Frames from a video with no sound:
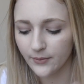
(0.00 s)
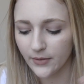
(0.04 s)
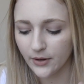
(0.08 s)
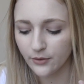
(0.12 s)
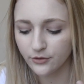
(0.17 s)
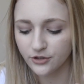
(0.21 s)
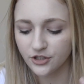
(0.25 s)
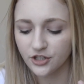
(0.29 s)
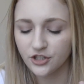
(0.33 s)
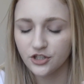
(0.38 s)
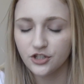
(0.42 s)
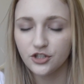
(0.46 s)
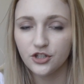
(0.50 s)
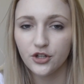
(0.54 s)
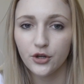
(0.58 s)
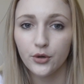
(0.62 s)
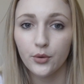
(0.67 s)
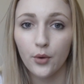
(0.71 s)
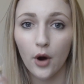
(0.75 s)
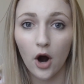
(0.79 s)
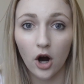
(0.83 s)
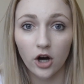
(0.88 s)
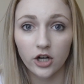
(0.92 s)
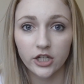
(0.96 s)
it was just
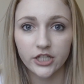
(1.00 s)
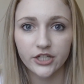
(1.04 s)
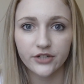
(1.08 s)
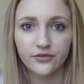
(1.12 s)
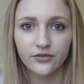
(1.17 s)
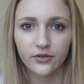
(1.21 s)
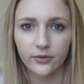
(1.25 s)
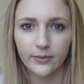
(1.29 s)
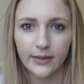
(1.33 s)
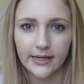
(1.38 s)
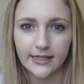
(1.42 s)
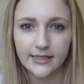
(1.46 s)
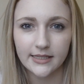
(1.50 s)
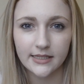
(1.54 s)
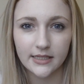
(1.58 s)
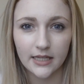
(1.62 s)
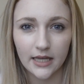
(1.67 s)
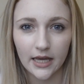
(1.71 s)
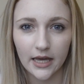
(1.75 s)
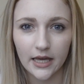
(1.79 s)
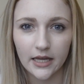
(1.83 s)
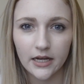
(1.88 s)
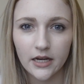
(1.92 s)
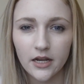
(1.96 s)
too harsh for my
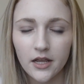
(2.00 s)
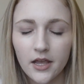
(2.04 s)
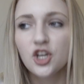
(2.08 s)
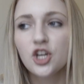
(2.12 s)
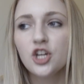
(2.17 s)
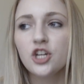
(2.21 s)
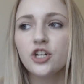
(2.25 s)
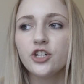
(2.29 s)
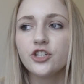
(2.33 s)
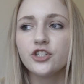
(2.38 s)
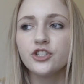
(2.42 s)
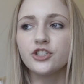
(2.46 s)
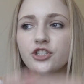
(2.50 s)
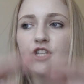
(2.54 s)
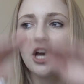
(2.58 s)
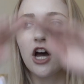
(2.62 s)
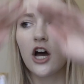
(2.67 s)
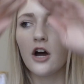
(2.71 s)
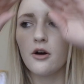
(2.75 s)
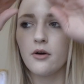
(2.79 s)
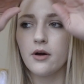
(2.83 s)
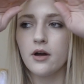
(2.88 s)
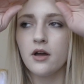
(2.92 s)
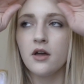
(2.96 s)
skin.
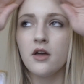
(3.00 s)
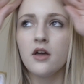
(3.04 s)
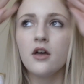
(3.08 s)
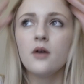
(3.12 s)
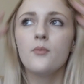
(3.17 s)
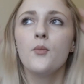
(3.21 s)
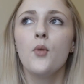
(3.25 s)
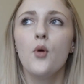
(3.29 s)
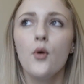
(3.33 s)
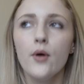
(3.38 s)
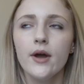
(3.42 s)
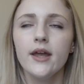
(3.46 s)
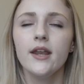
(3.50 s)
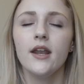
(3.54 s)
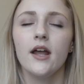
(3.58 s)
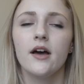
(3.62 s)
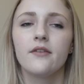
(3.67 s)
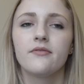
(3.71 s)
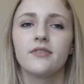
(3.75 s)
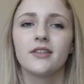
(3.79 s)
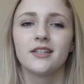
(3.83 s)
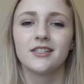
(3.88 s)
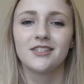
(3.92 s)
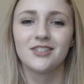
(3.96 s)
So point
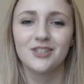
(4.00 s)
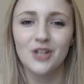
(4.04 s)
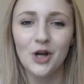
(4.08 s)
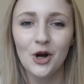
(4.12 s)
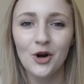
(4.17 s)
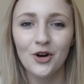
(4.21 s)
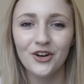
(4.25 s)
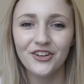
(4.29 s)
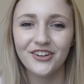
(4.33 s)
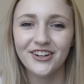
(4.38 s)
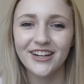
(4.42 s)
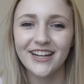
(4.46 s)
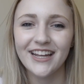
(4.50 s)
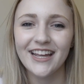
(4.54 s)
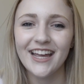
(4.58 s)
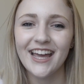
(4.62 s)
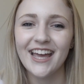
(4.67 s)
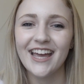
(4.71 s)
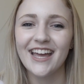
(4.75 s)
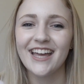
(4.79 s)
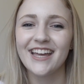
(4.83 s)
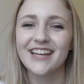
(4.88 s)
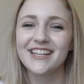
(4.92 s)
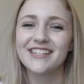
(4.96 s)
of the story
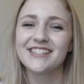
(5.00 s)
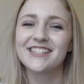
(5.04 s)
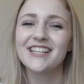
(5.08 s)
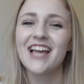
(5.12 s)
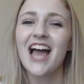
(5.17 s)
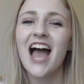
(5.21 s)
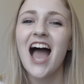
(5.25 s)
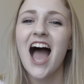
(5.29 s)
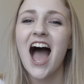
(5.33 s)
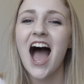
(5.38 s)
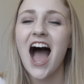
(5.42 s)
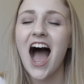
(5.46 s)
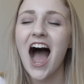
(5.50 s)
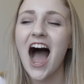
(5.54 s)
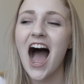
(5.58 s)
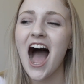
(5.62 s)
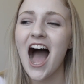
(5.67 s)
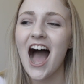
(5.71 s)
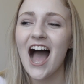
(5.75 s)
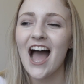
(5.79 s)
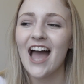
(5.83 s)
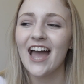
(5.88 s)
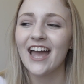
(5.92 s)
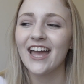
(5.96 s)
is
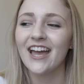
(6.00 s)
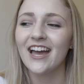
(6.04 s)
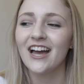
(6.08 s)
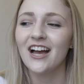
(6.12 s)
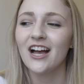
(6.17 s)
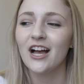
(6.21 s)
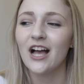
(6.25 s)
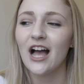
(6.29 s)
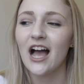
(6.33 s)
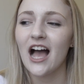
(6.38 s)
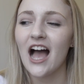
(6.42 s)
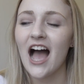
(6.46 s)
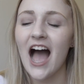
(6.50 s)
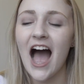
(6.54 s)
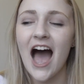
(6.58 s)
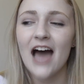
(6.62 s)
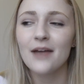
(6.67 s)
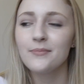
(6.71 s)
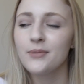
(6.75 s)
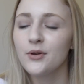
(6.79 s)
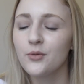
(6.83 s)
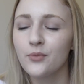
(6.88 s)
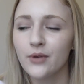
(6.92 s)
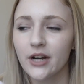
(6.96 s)
I
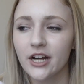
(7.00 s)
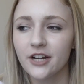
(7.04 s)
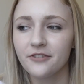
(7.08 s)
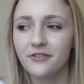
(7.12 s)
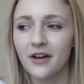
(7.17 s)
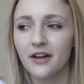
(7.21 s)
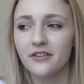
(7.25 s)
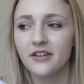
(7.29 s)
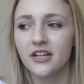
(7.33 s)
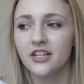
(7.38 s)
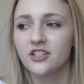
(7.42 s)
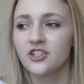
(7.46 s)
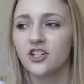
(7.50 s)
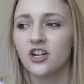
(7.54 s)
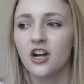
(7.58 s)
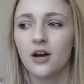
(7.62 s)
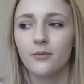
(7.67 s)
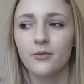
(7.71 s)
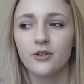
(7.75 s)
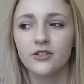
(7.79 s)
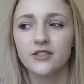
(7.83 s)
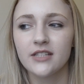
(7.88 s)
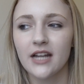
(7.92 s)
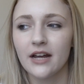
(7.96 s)
had been wearing foundation
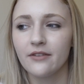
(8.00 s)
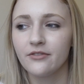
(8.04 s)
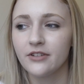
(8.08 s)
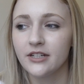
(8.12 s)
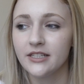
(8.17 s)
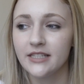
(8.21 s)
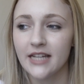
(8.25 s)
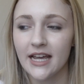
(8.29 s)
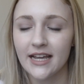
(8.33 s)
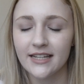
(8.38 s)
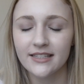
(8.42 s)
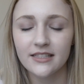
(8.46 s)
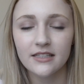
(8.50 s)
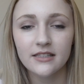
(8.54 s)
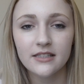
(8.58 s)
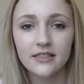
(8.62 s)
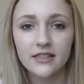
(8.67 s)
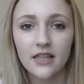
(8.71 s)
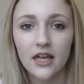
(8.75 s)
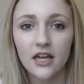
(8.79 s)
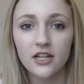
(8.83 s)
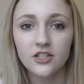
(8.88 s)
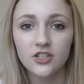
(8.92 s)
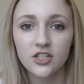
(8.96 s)
almost every day since
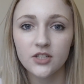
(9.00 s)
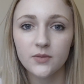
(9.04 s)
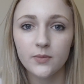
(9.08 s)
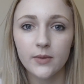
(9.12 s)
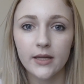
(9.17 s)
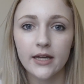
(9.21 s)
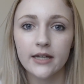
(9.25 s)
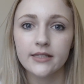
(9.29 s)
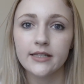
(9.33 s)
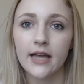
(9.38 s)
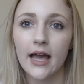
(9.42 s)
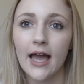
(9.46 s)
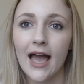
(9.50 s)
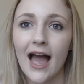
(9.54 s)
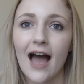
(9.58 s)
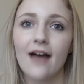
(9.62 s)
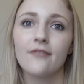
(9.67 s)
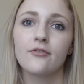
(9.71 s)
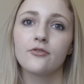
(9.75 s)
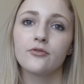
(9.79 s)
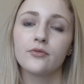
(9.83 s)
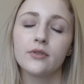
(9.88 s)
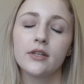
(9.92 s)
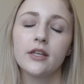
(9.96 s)
then, just because I
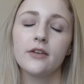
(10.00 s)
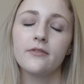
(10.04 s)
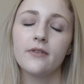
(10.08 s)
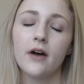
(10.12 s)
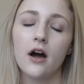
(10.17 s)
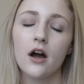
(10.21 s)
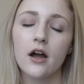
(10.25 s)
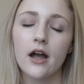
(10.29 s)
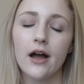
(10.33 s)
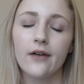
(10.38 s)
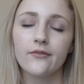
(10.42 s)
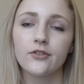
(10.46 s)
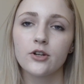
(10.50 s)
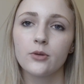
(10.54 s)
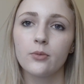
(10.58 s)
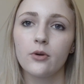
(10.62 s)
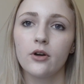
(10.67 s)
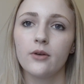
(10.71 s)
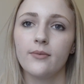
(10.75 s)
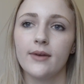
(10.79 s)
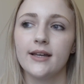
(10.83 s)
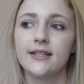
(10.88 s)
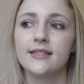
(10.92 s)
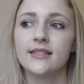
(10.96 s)
haven't really felt
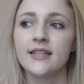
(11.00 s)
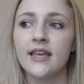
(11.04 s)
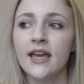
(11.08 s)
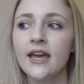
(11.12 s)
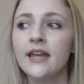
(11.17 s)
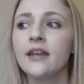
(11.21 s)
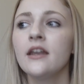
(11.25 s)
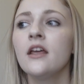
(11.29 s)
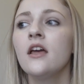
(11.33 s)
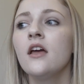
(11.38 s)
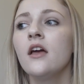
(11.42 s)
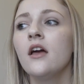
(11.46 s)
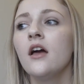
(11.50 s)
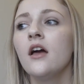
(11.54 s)
comfortable in my skin,